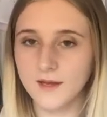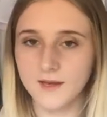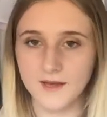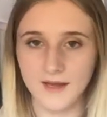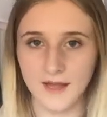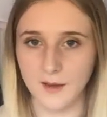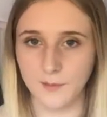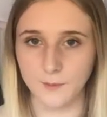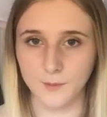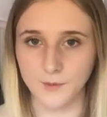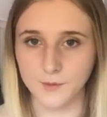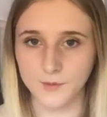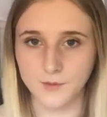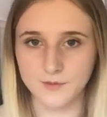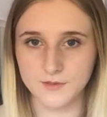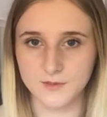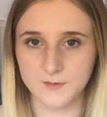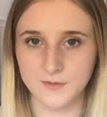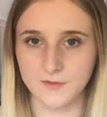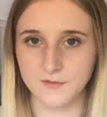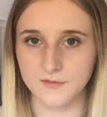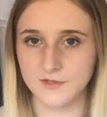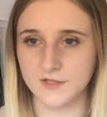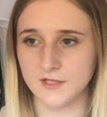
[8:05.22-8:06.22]
an hour or
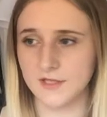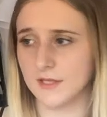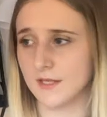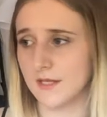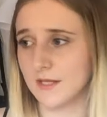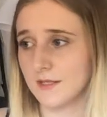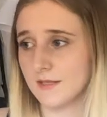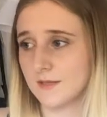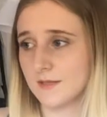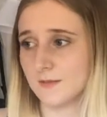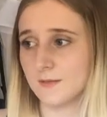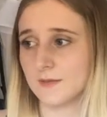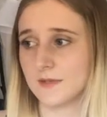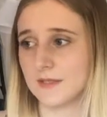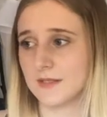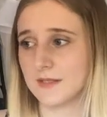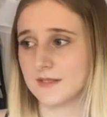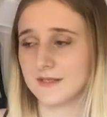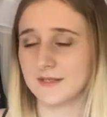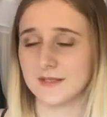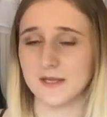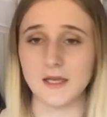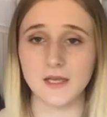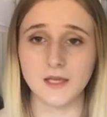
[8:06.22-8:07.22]
something ridiculous. It was like
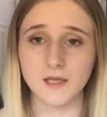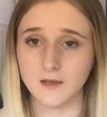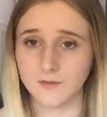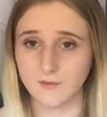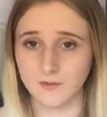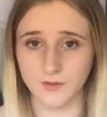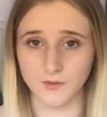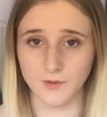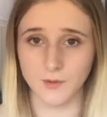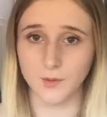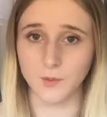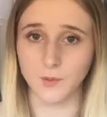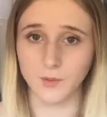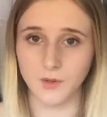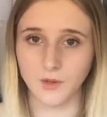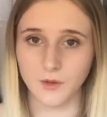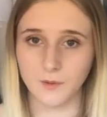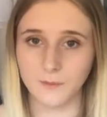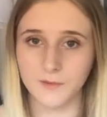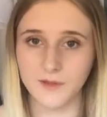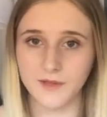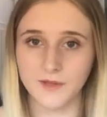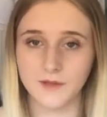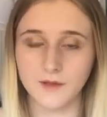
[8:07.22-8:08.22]
snaking around the whole
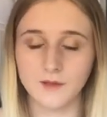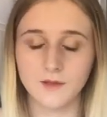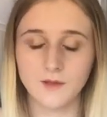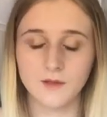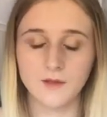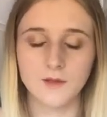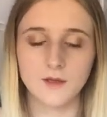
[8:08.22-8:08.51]
lobby.